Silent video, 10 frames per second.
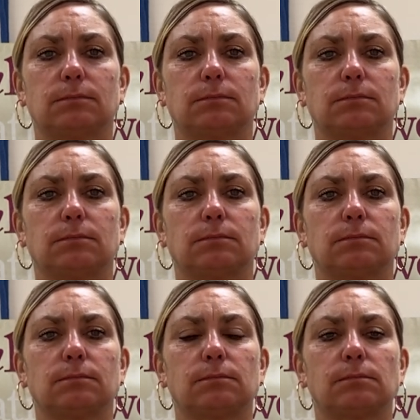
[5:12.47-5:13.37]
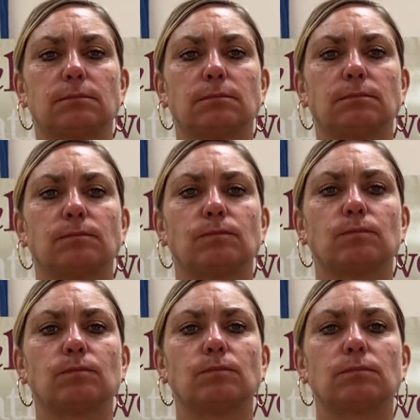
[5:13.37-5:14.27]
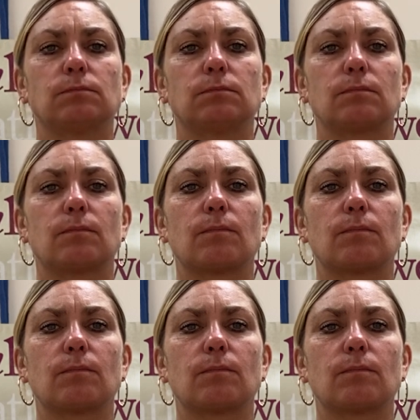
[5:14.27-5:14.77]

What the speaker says: Nobody speaks.